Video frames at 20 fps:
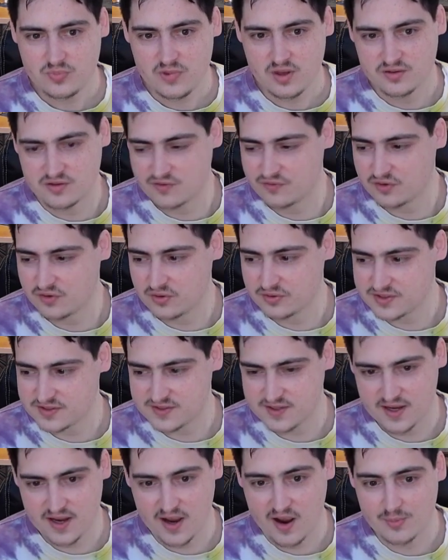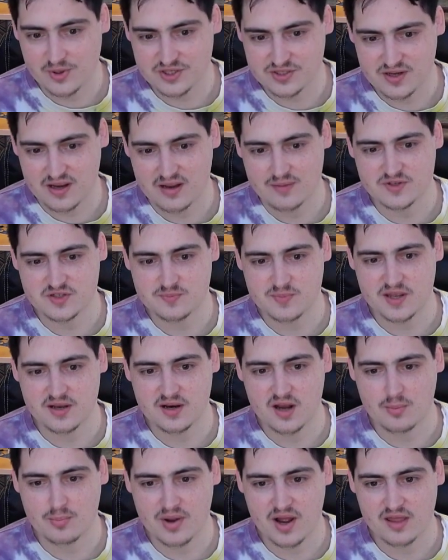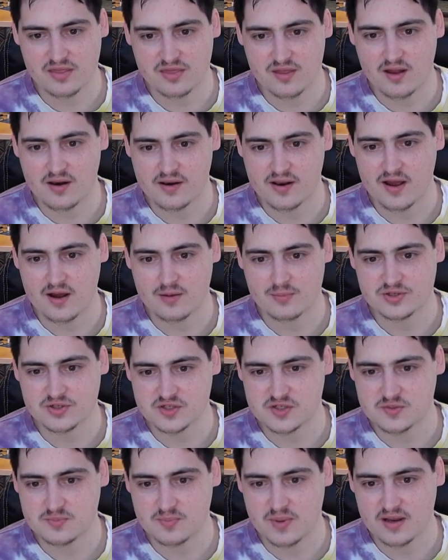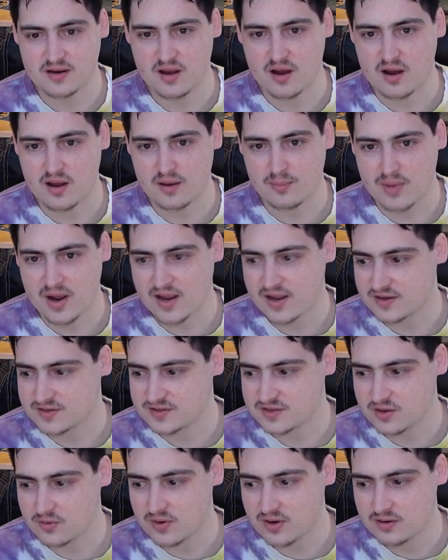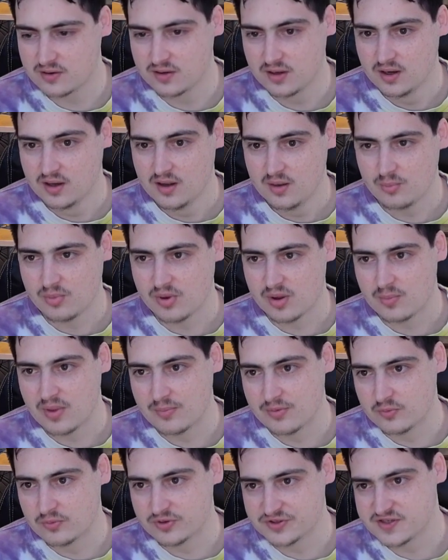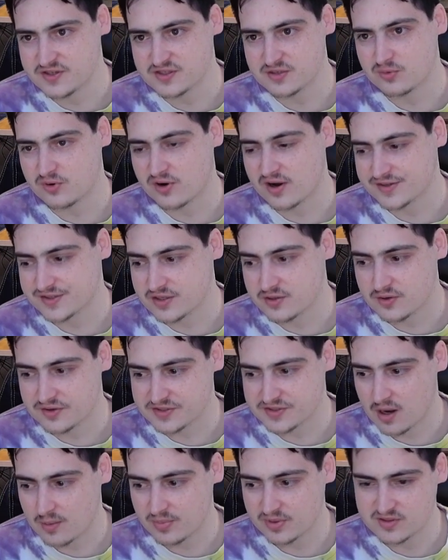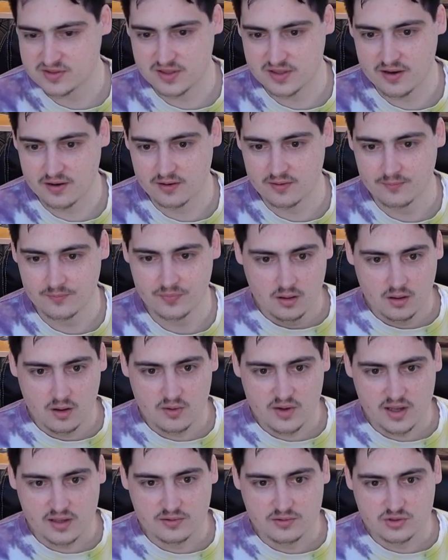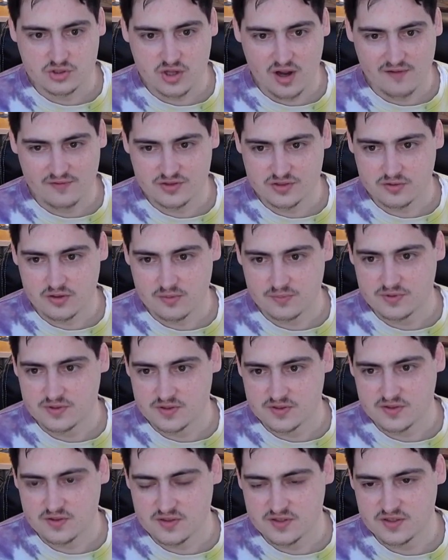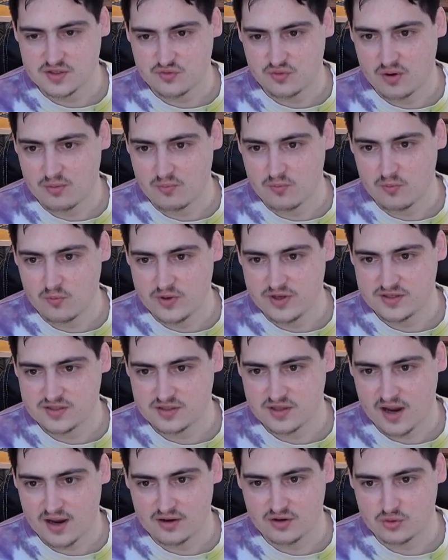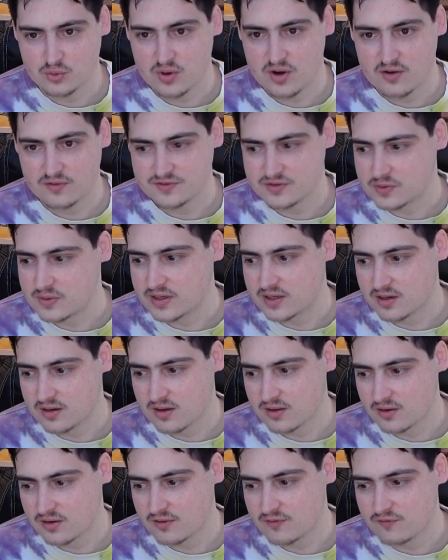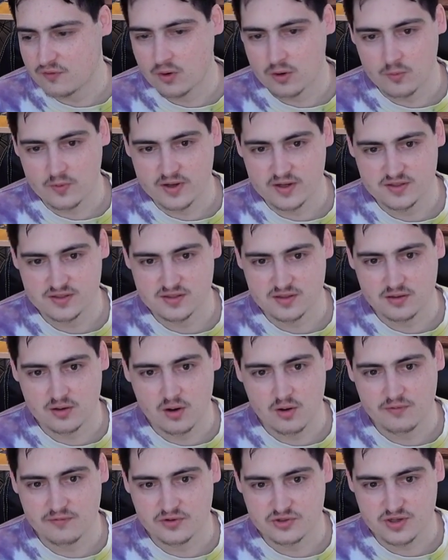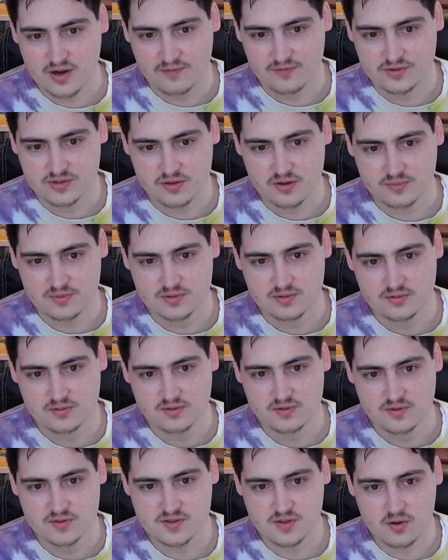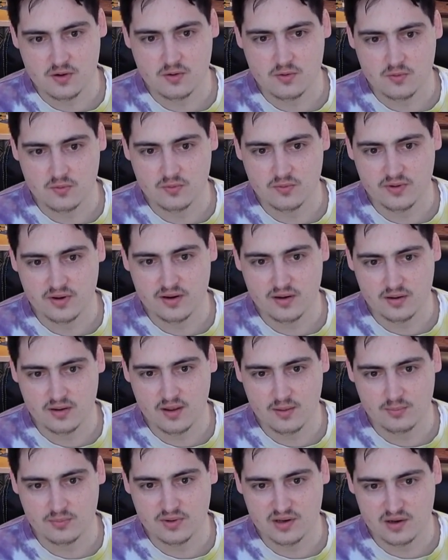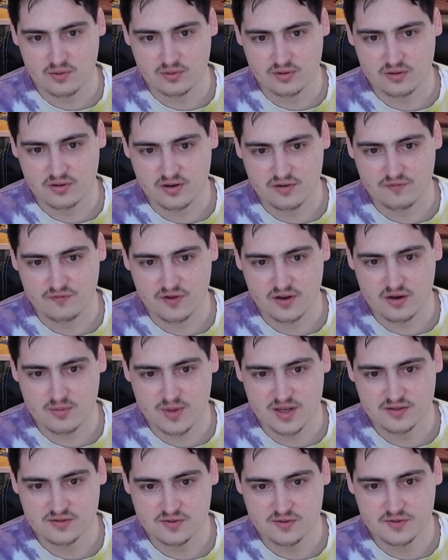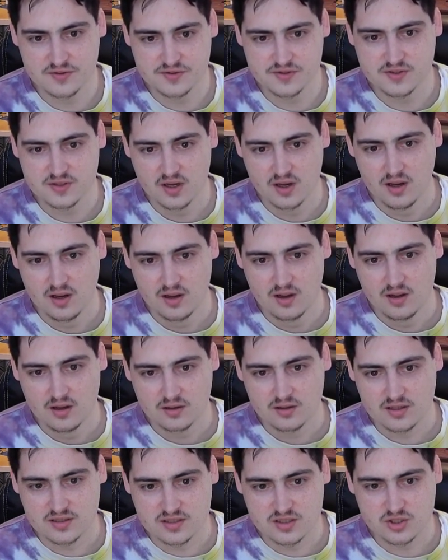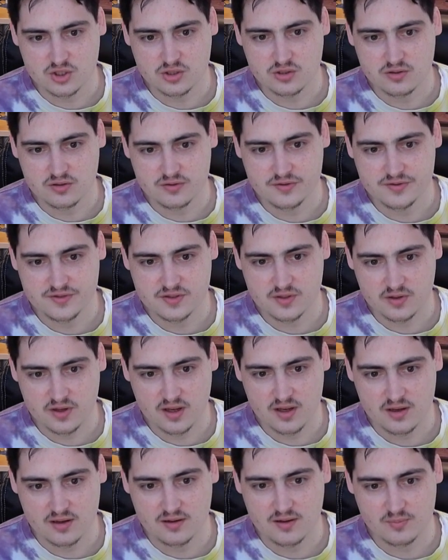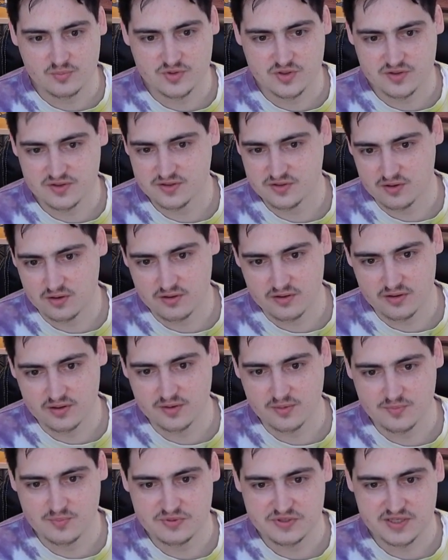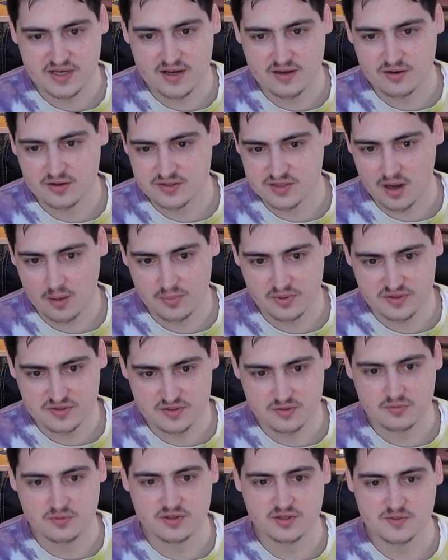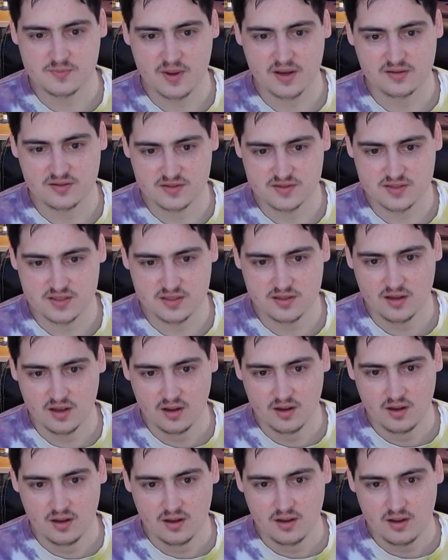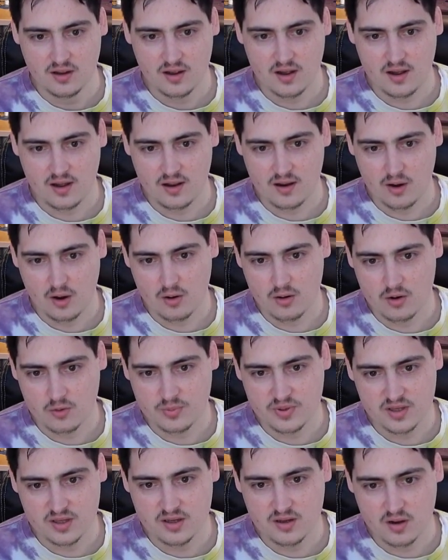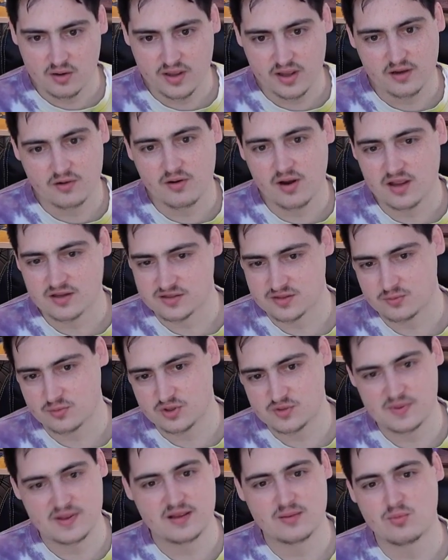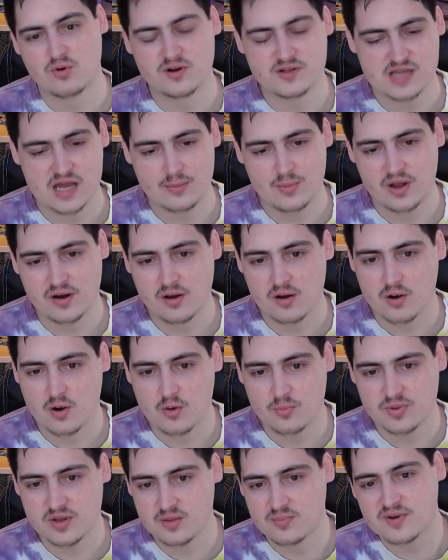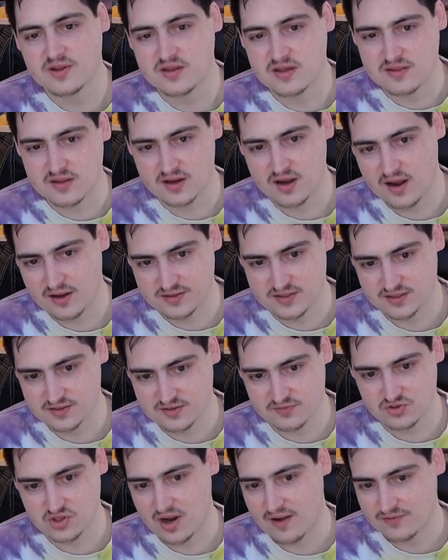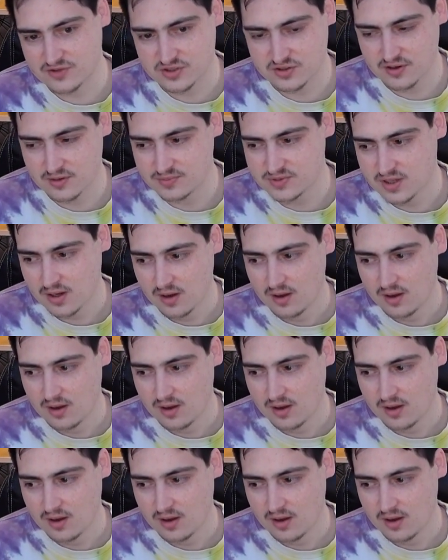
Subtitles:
Difficult to say how much time is spent on Python and how much is spent on MySQL, but maybe we'll see some more SQL topics later. Okay, JavaScript. So this is from weeks 9 to 12. So we get another 4 weeks to go over JavaScript. So, yep, now we're learning fundamentals, conditionals, okay, yep, so these are all the standard topics you would expect to see. OOP, okay, great, so we're spending more time on OOP, but in the context of JavaScript.